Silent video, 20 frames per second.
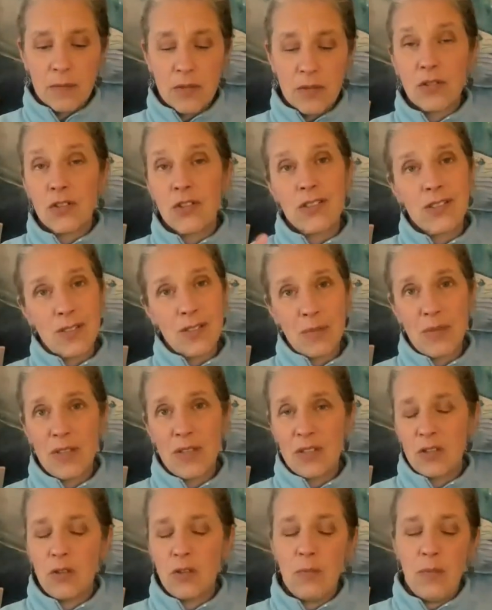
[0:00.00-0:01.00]
So just
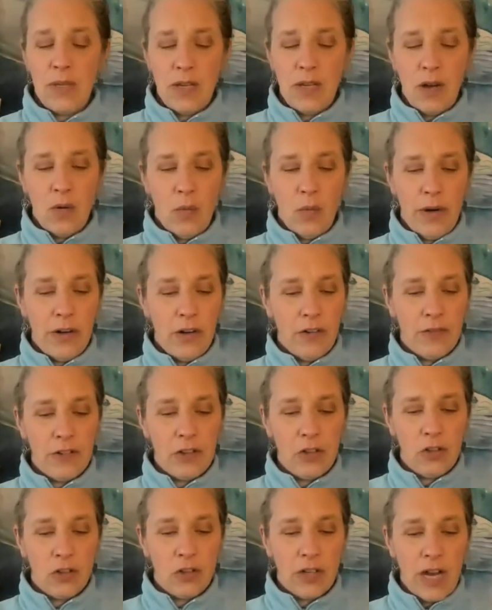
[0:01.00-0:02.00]
something to be aware
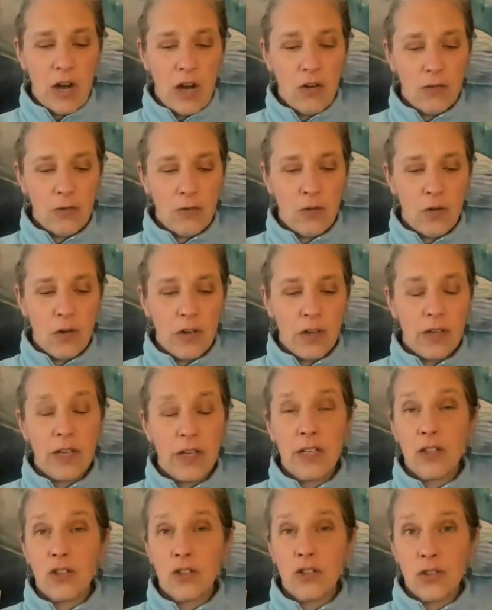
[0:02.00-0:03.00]
of and look out for
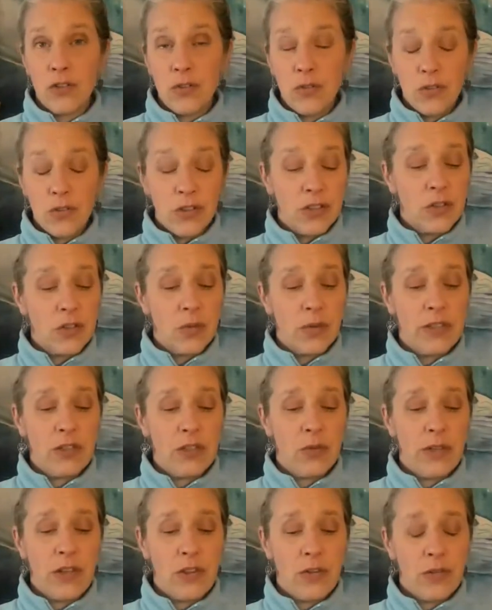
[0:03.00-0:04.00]
in June
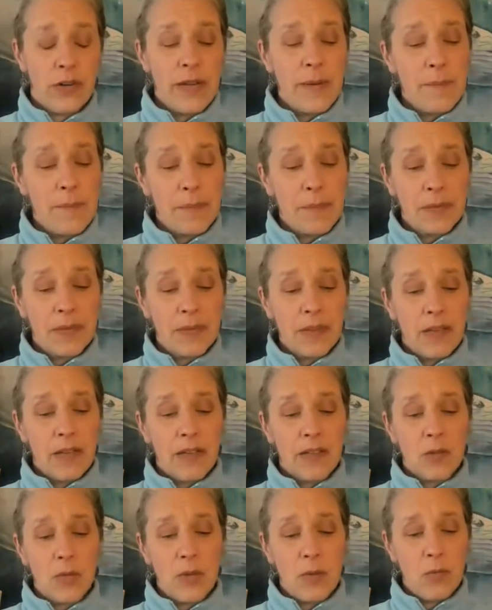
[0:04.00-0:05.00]
2023
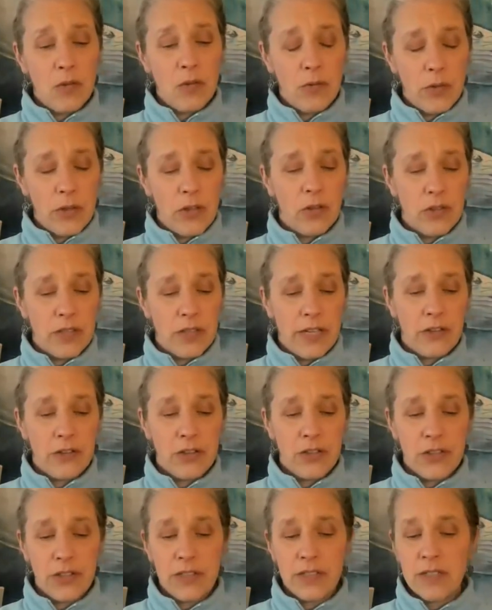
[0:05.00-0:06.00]
as we move with those
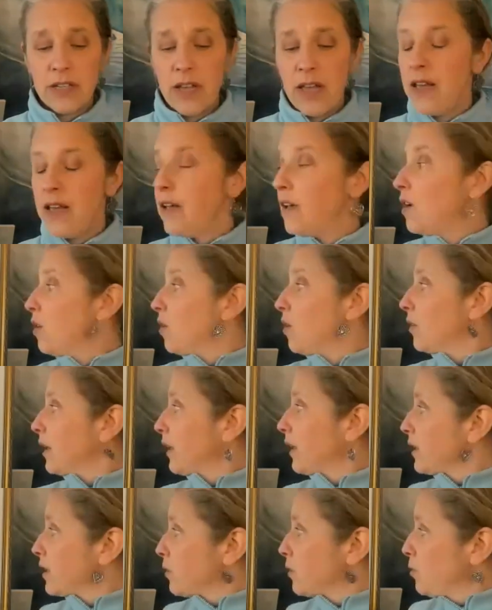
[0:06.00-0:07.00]
energies.
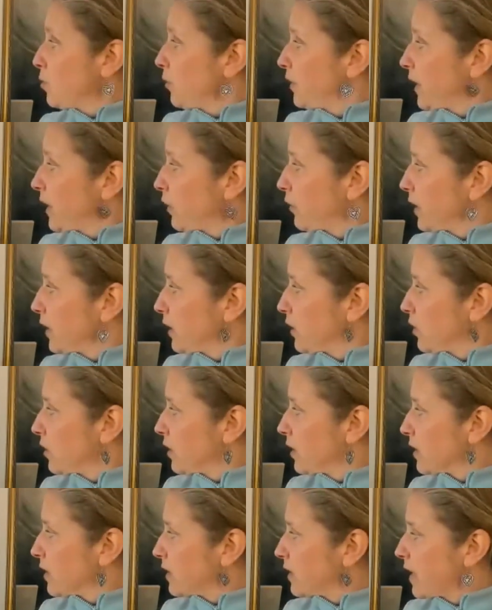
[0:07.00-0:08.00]
Okay, let's move down
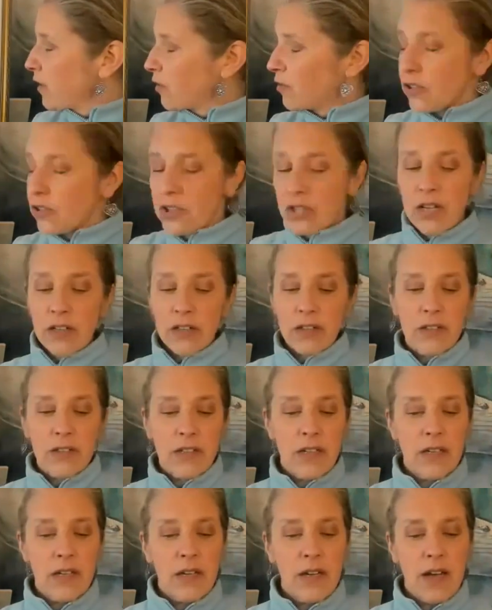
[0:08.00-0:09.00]
into the sacral
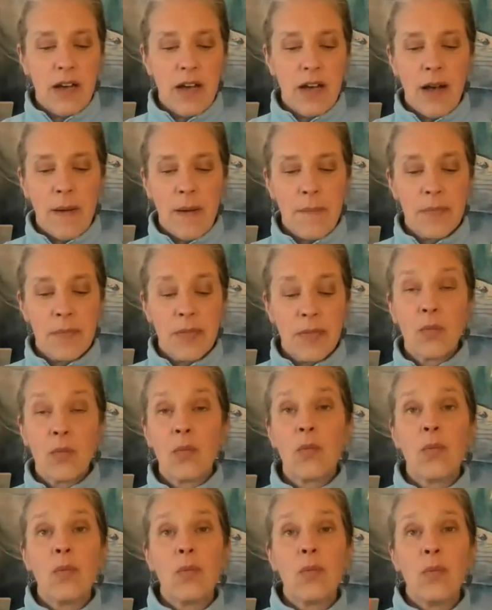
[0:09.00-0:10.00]
chakra.
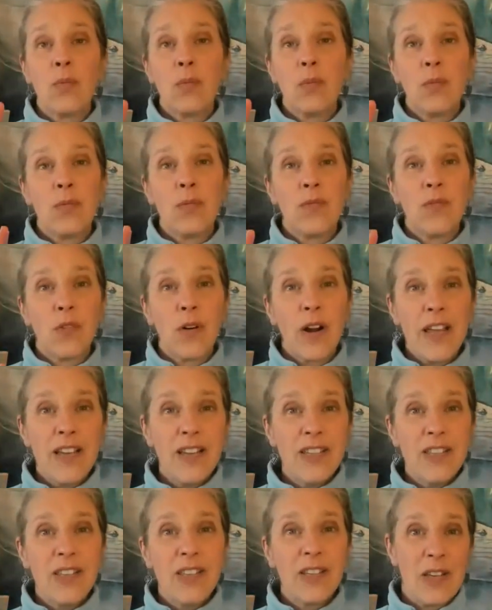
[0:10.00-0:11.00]
The
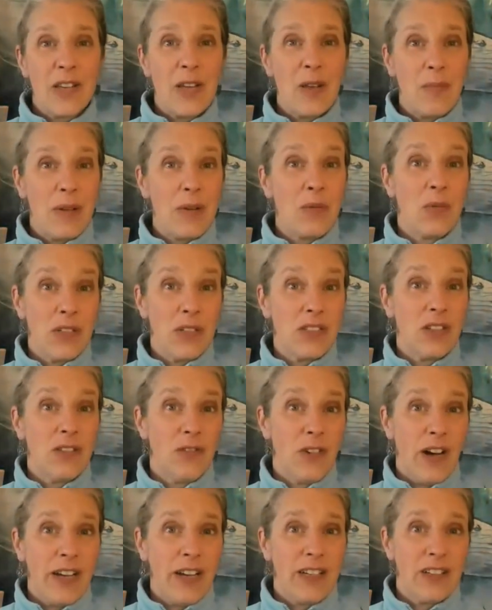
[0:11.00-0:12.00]
phrase that came in was
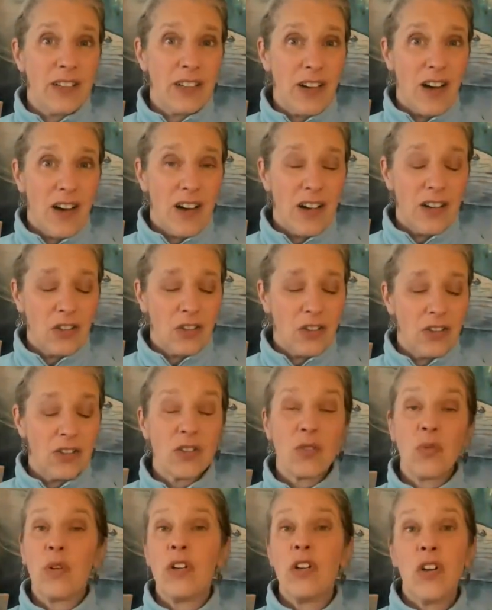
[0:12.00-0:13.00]
divide and conquer.
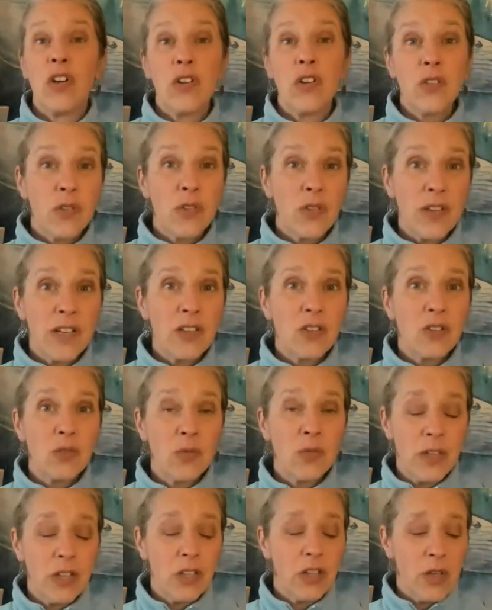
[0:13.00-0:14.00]
So another thing
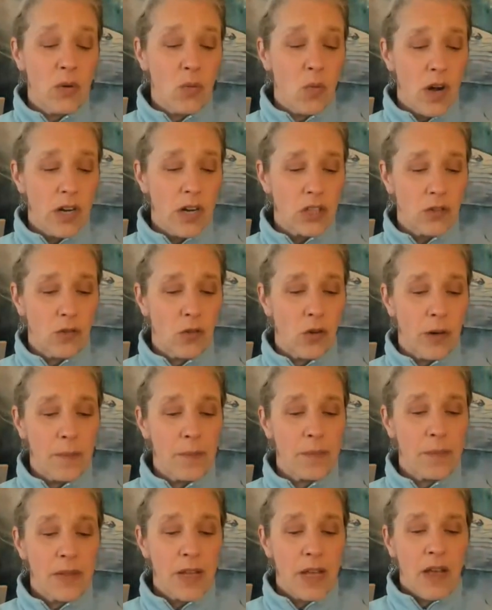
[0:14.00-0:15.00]
to really watch
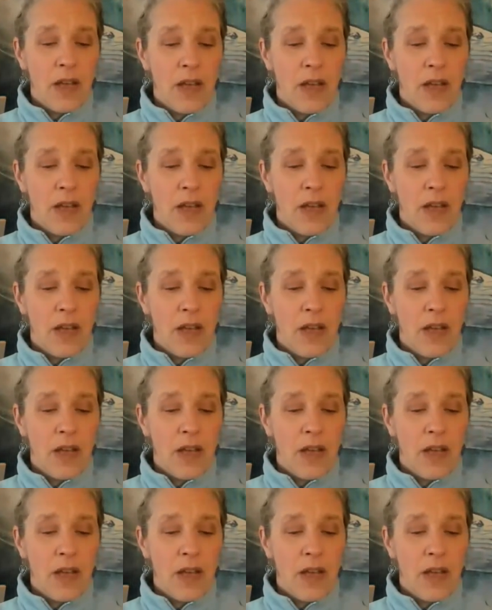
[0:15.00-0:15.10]
for.